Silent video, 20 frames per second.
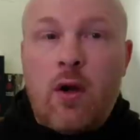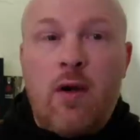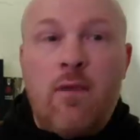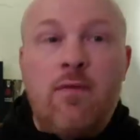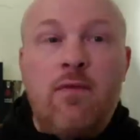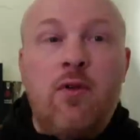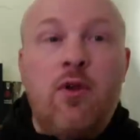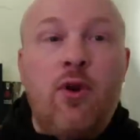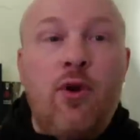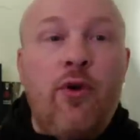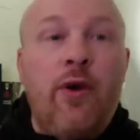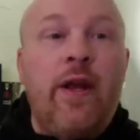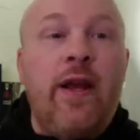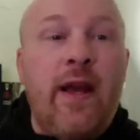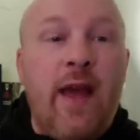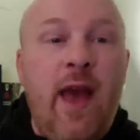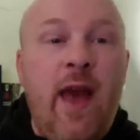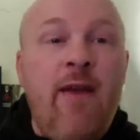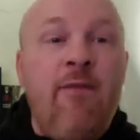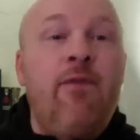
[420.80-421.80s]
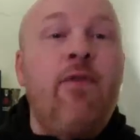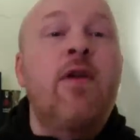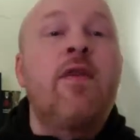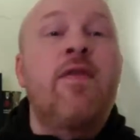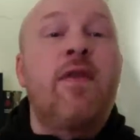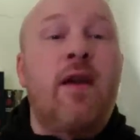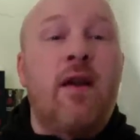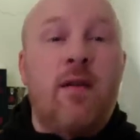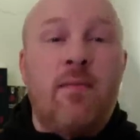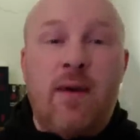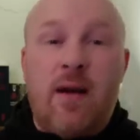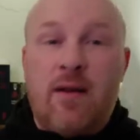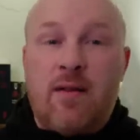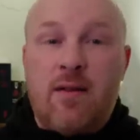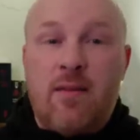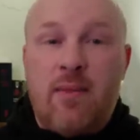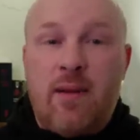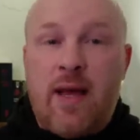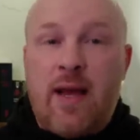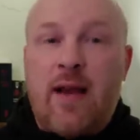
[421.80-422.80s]
of learning everything about
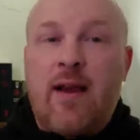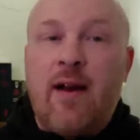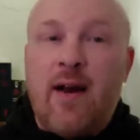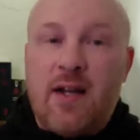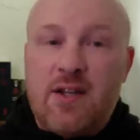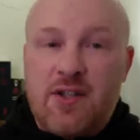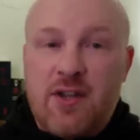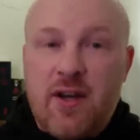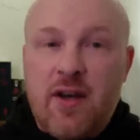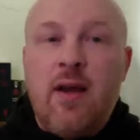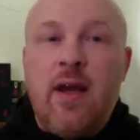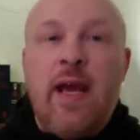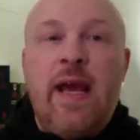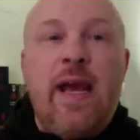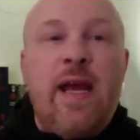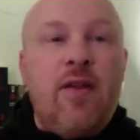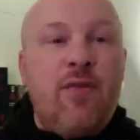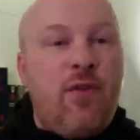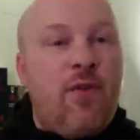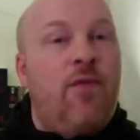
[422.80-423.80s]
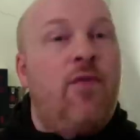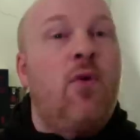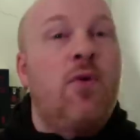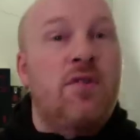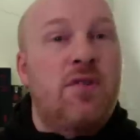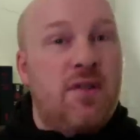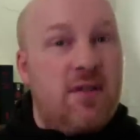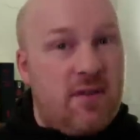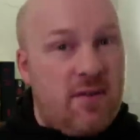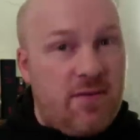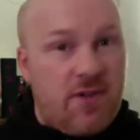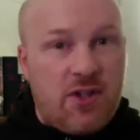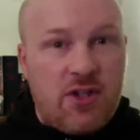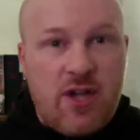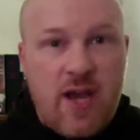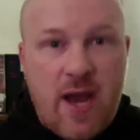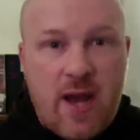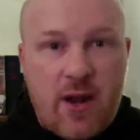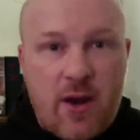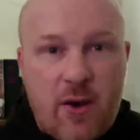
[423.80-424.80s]
the Black Aja and the forces of the
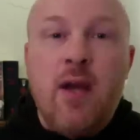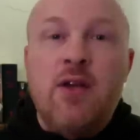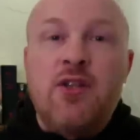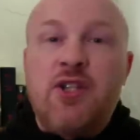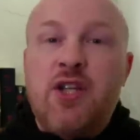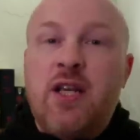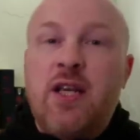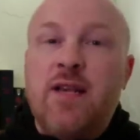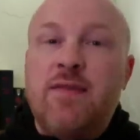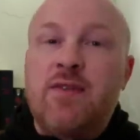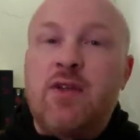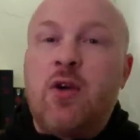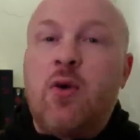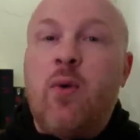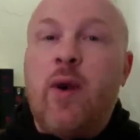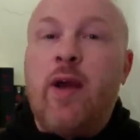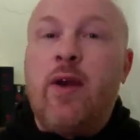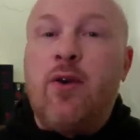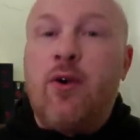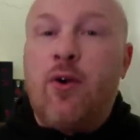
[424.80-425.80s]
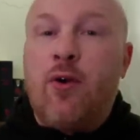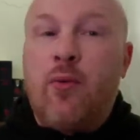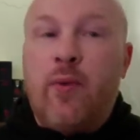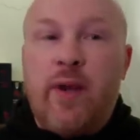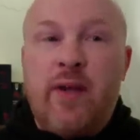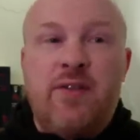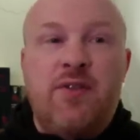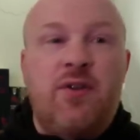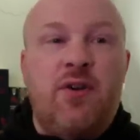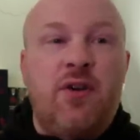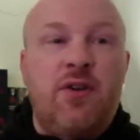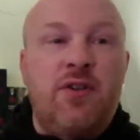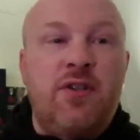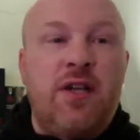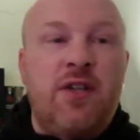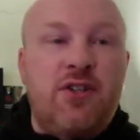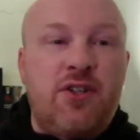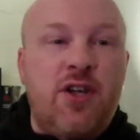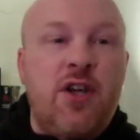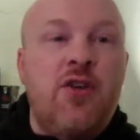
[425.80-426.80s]
Shadow. She gives Egwene her research
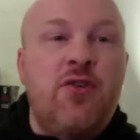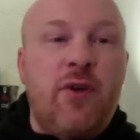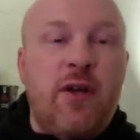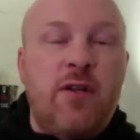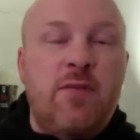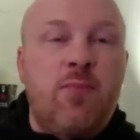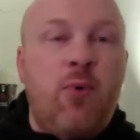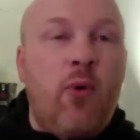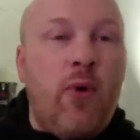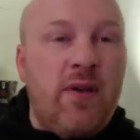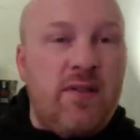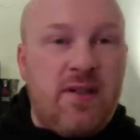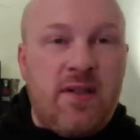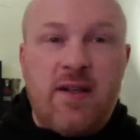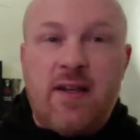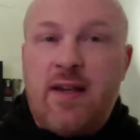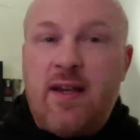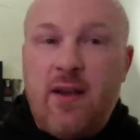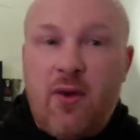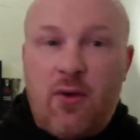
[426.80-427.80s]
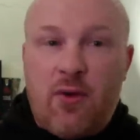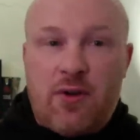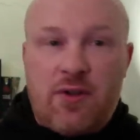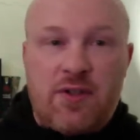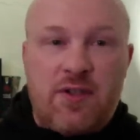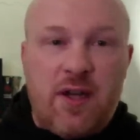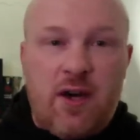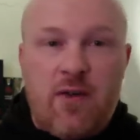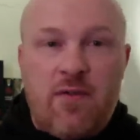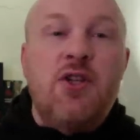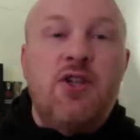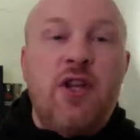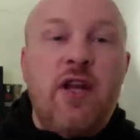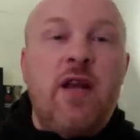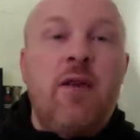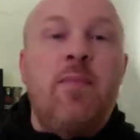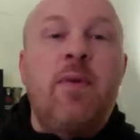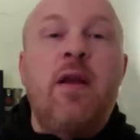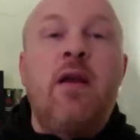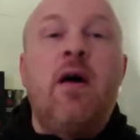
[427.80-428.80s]
as she drinks poison to kill herself. She
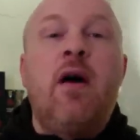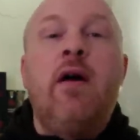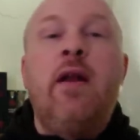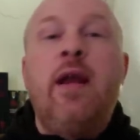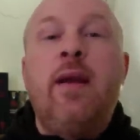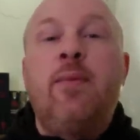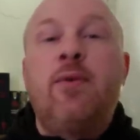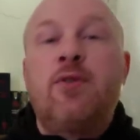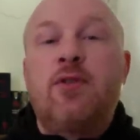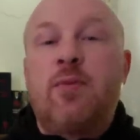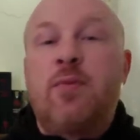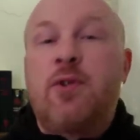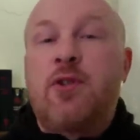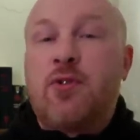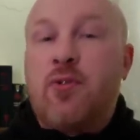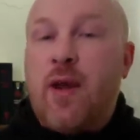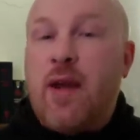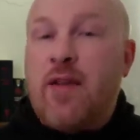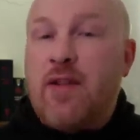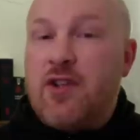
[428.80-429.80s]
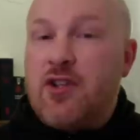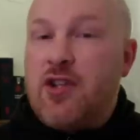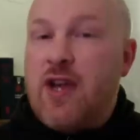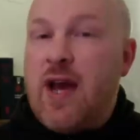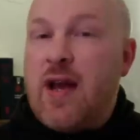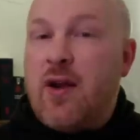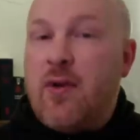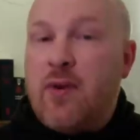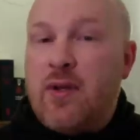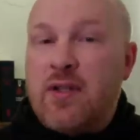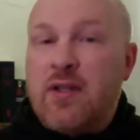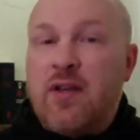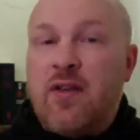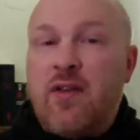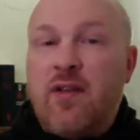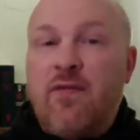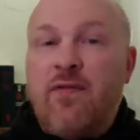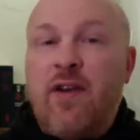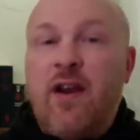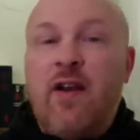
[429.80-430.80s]
had been unable to betray the Shadow until
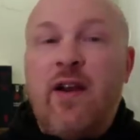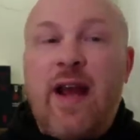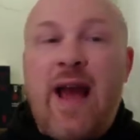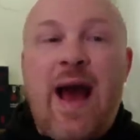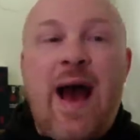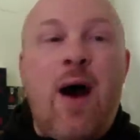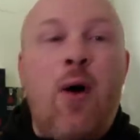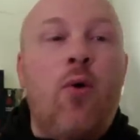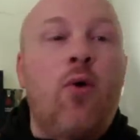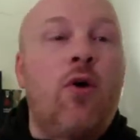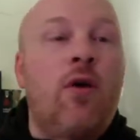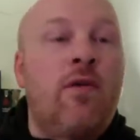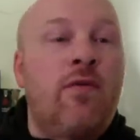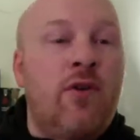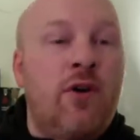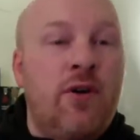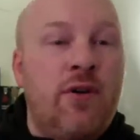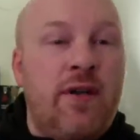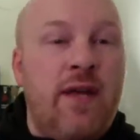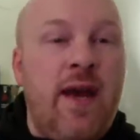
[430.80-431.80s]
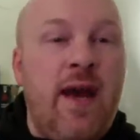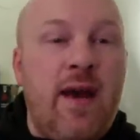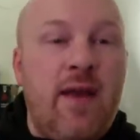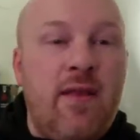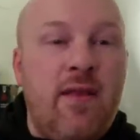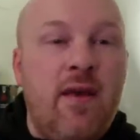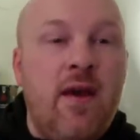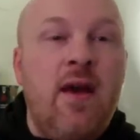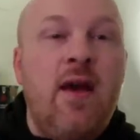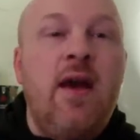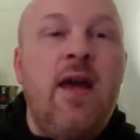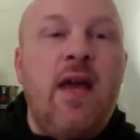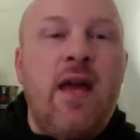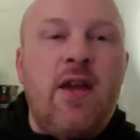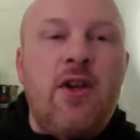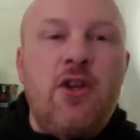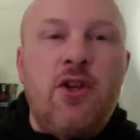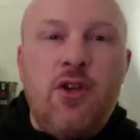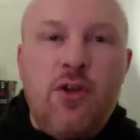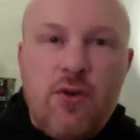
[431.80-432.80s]
the very hour of her death
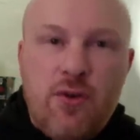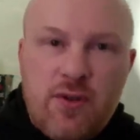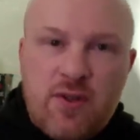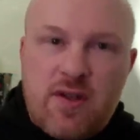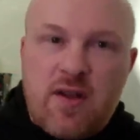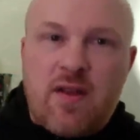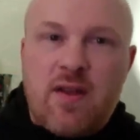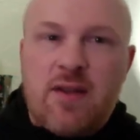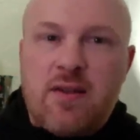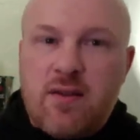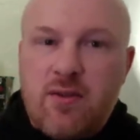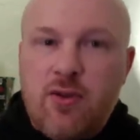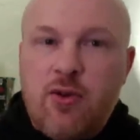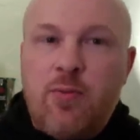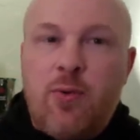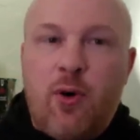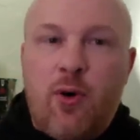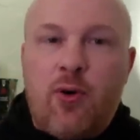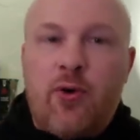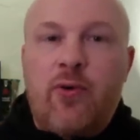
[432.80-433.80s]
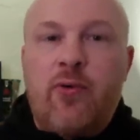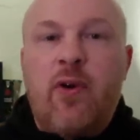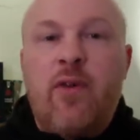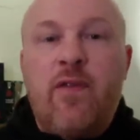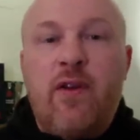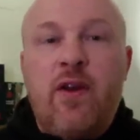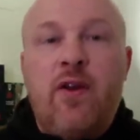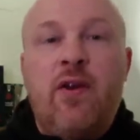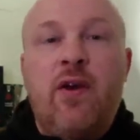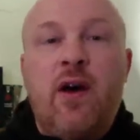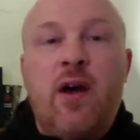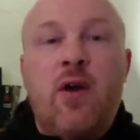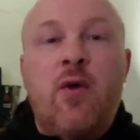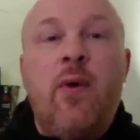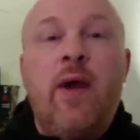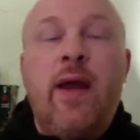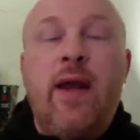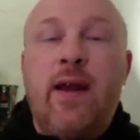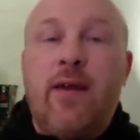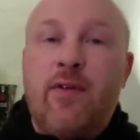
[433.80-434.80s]
and used this loophole to reveal to
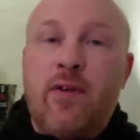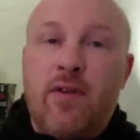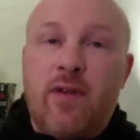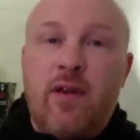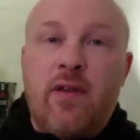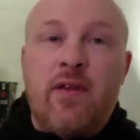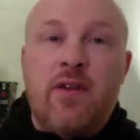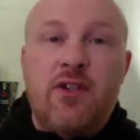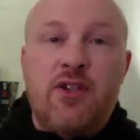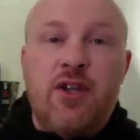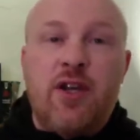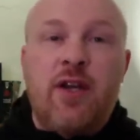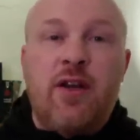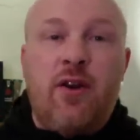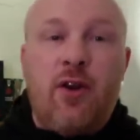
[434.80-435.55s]
Egwene everything that she had